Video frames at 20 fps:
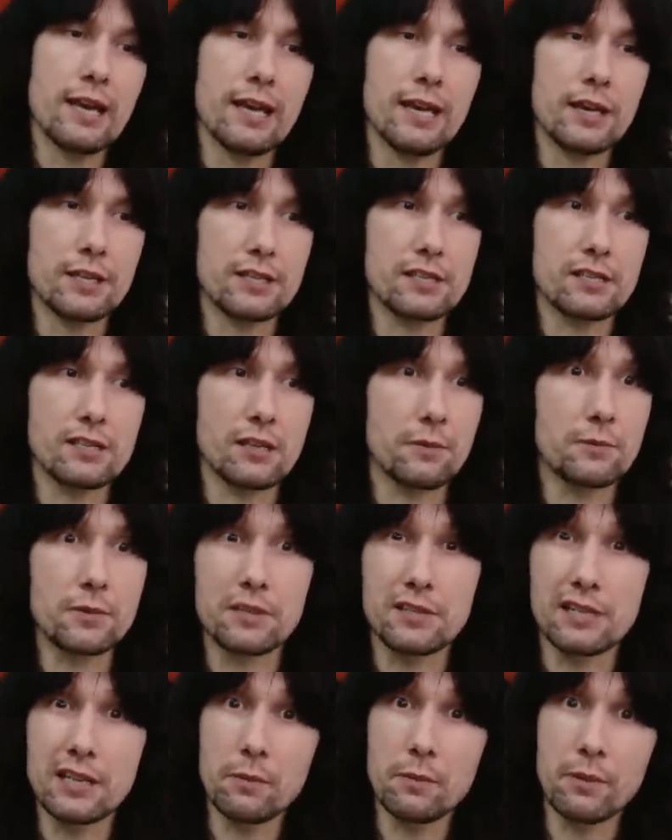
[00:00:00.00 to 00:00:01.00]
It's
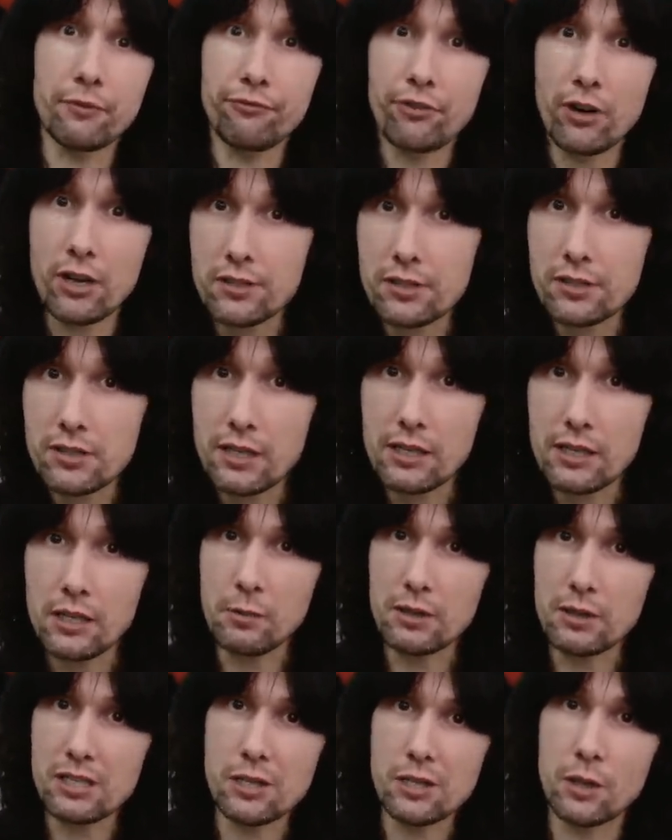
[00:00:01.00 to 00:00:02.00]
sometimes a little bit faster, a little
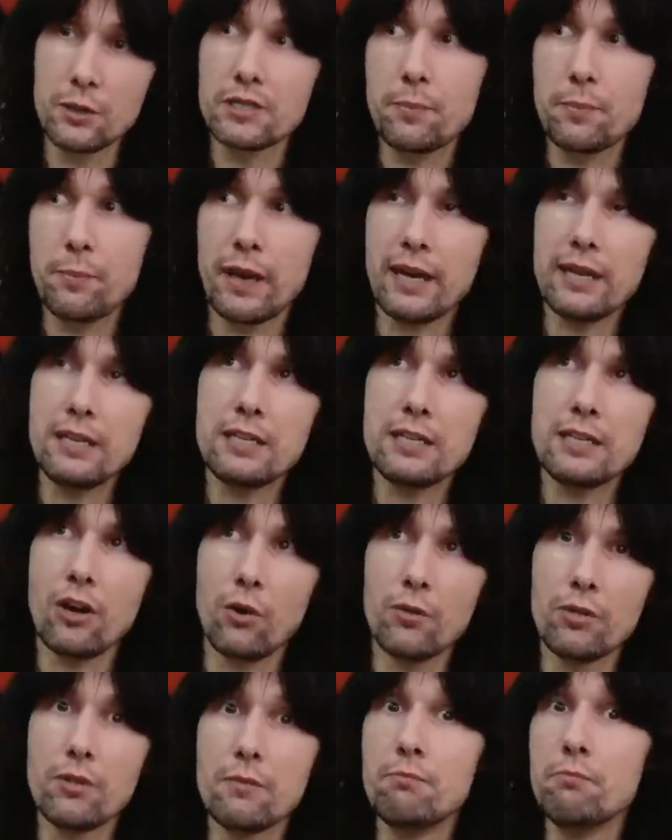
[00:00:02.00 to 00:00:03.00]
bit slower, depending
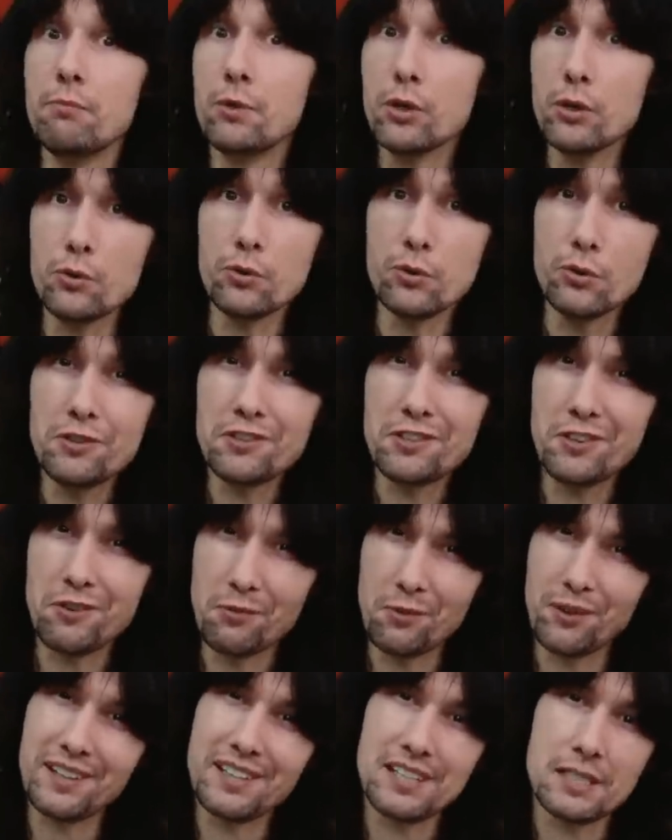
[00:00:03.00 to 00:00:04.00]
on the mood of
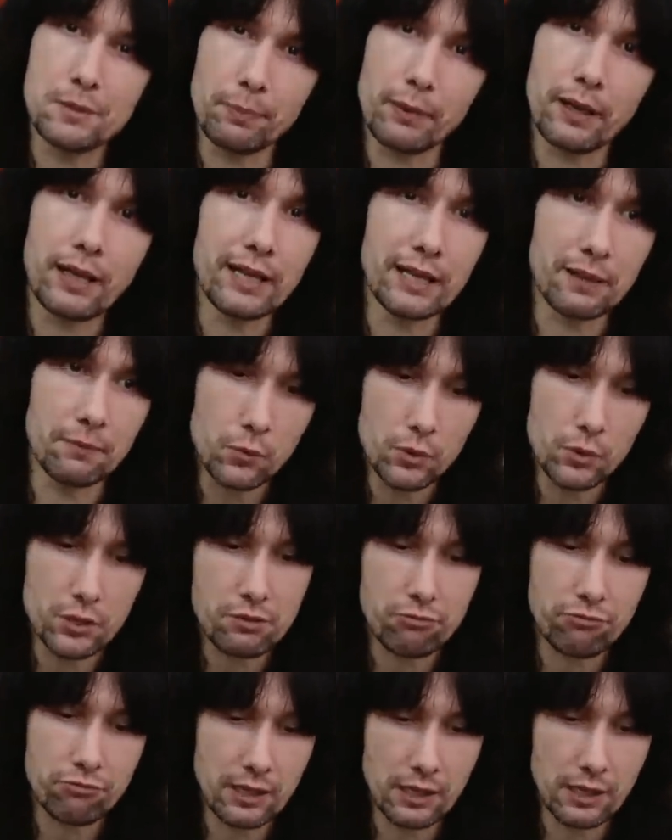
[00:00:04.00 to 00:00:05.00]
what he's playing, which
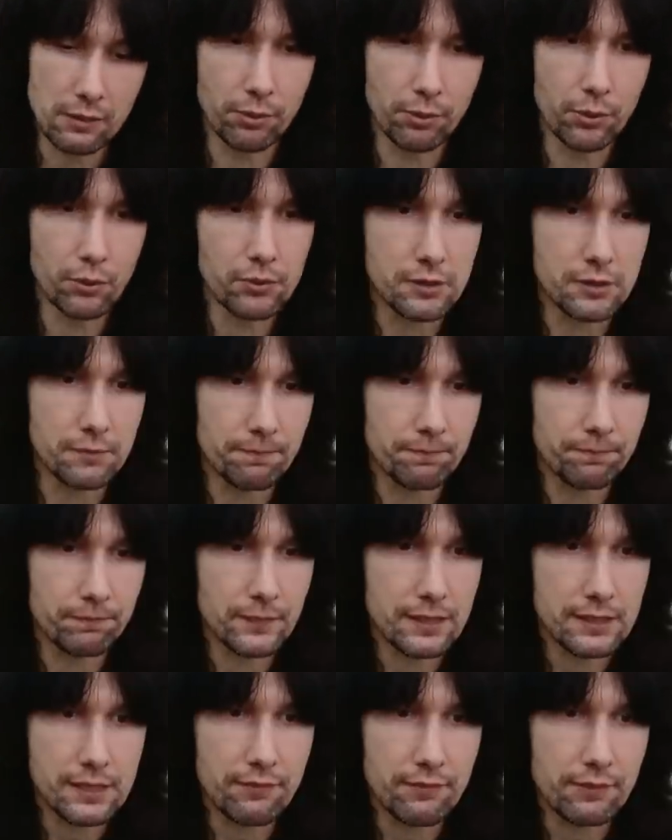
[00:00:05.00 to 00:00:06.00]
is really important.
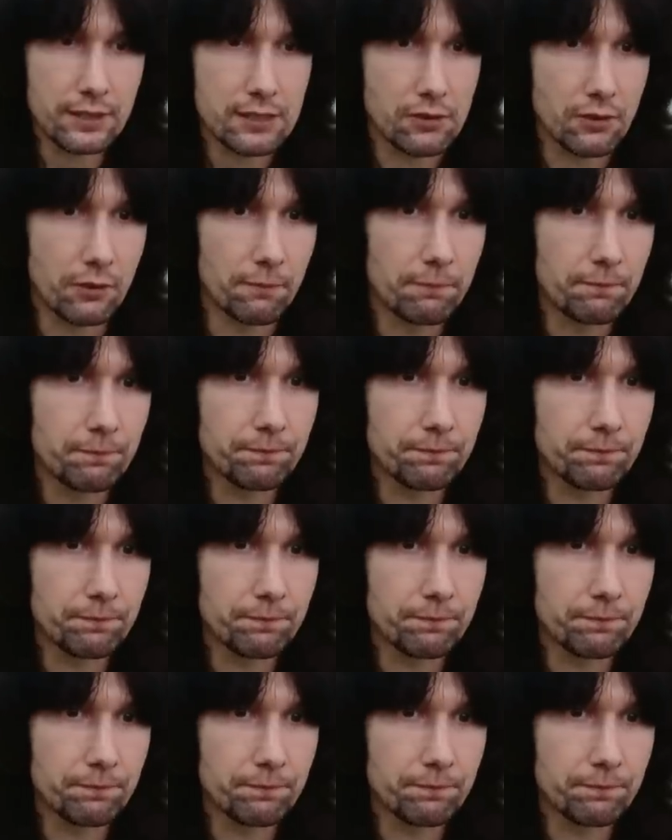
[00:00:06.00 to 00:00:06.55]
Let's have a listen on.